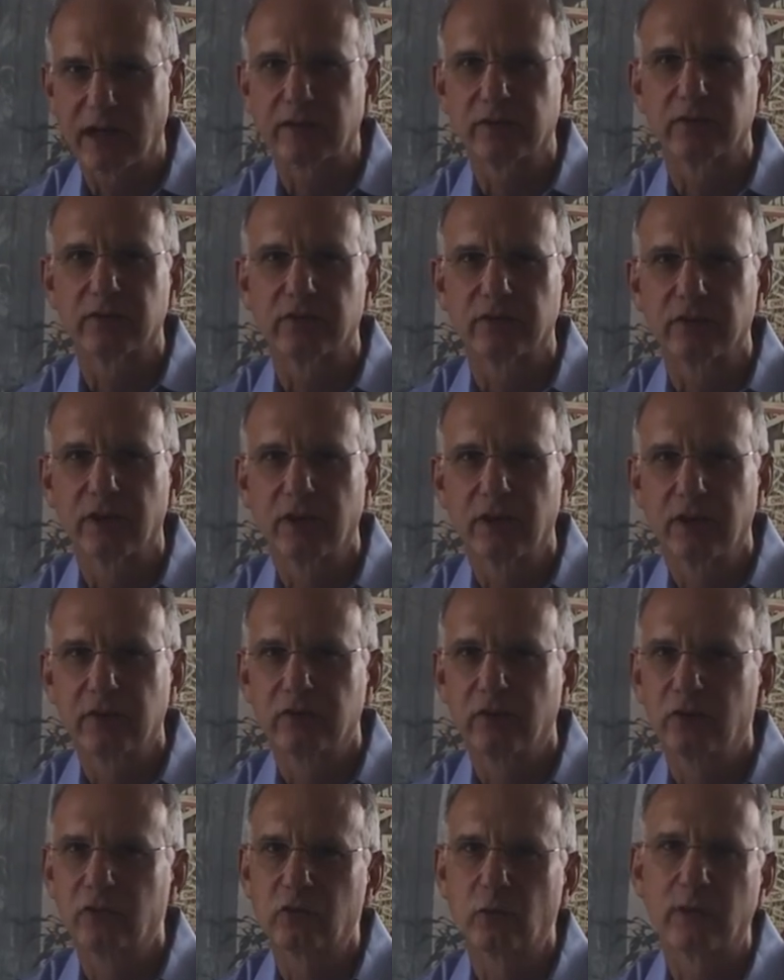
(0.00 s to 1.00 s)
sectors
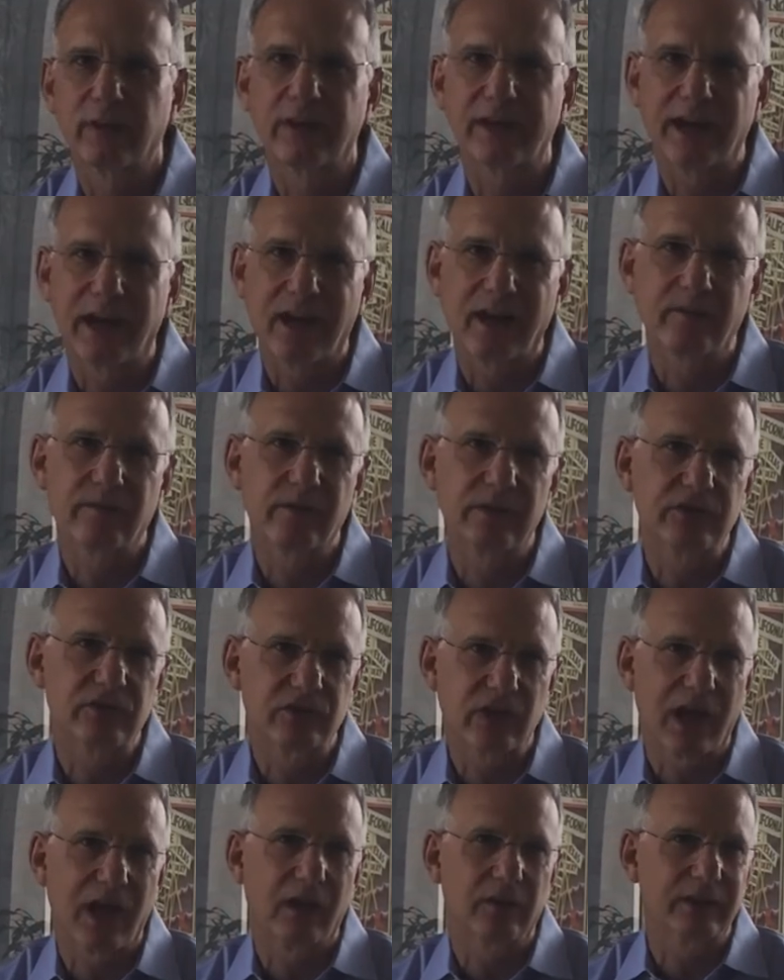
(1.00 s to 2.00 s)
to ensure that every
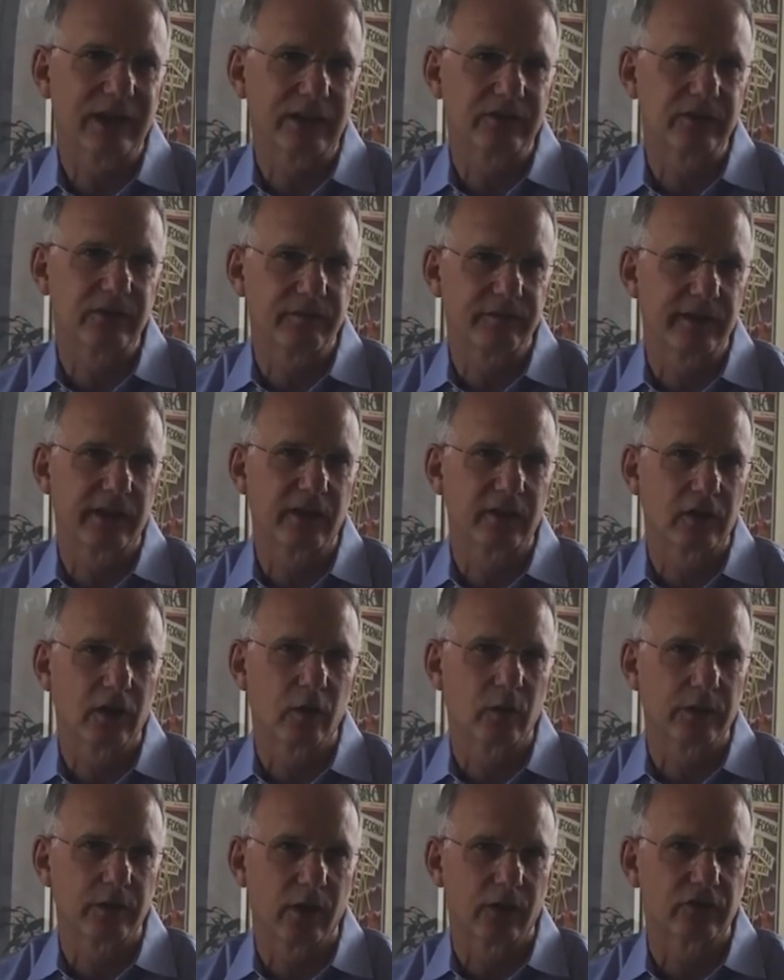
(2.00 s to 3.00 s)
child has a fair
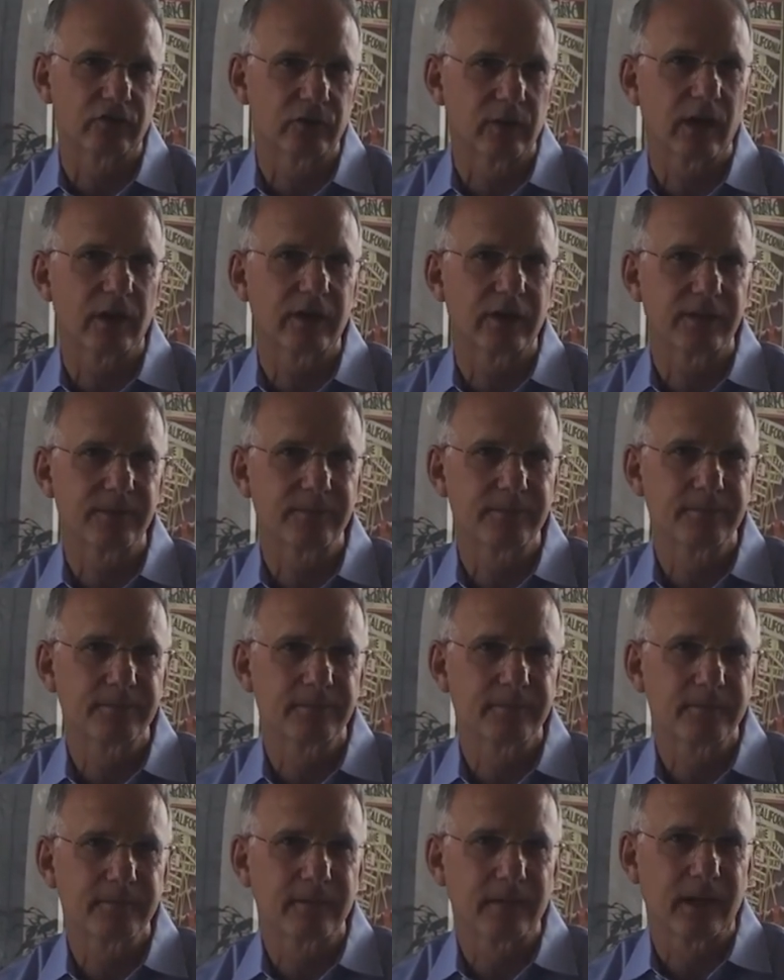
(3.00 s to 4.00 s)
go in Australia
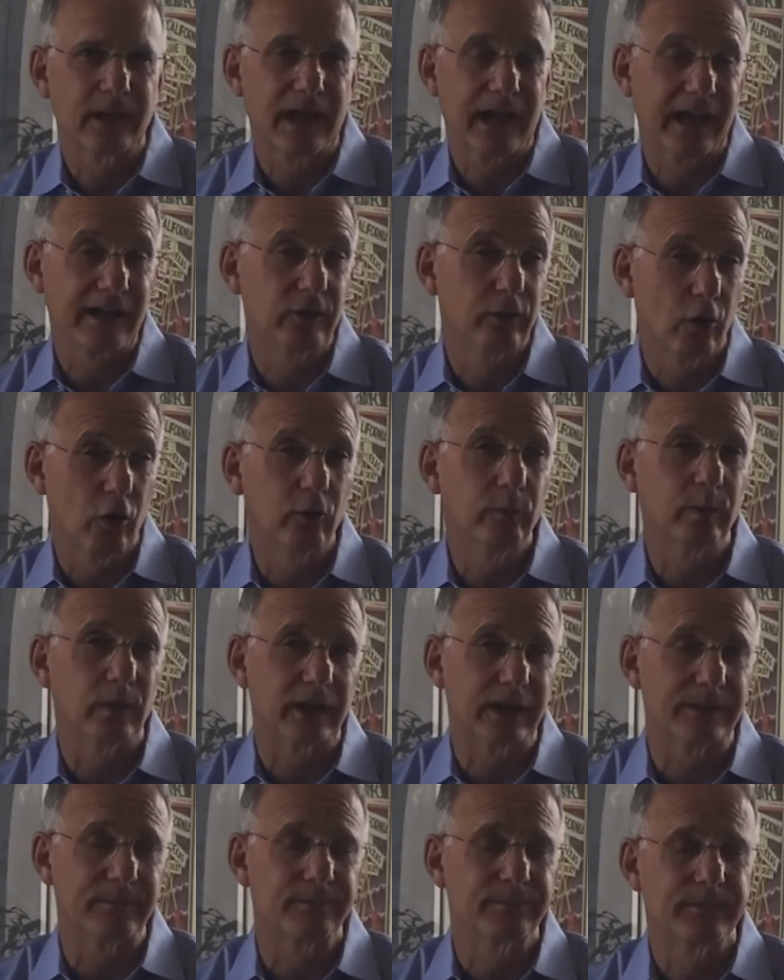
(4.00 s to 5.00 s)
and
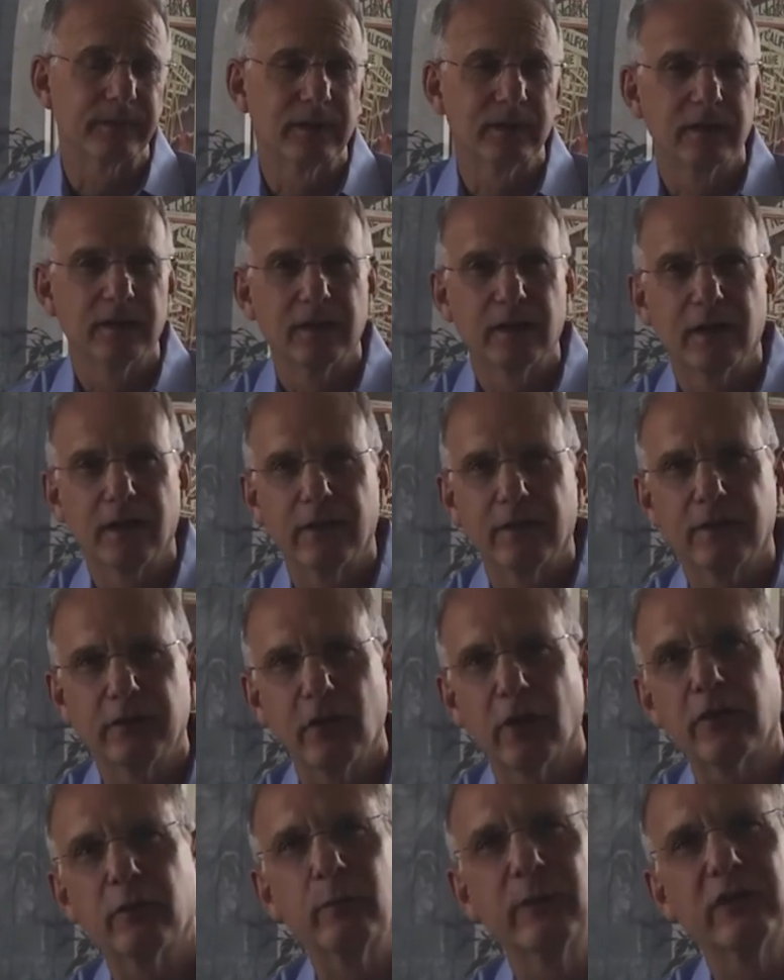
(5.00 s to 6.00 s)
globally.
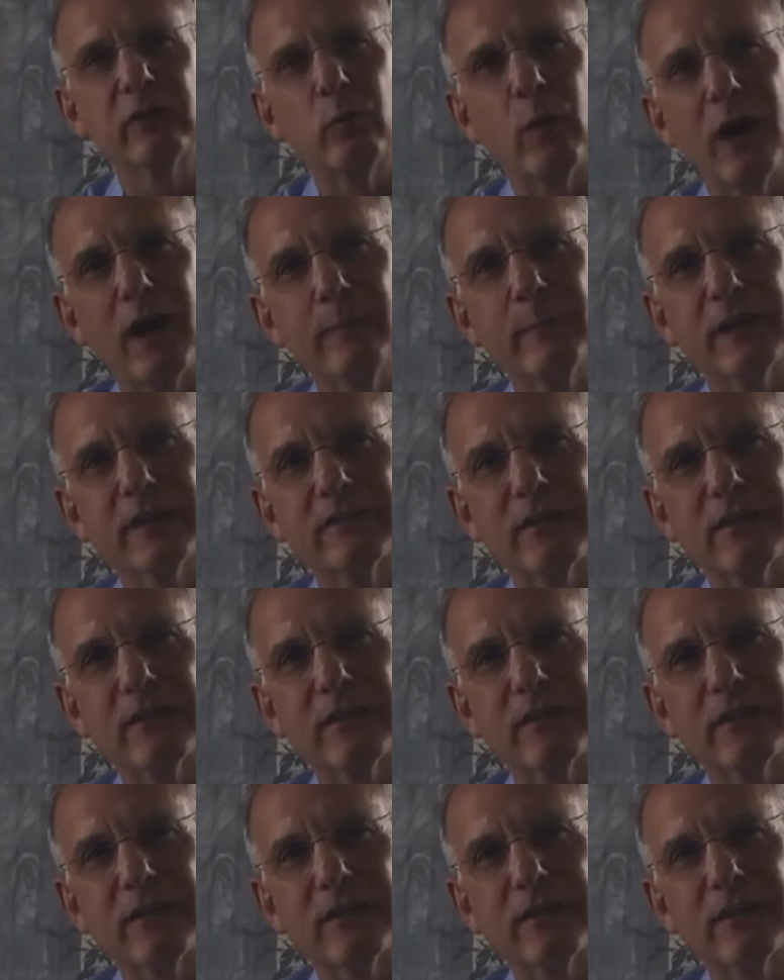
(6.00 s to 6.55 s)
The other reason why I'm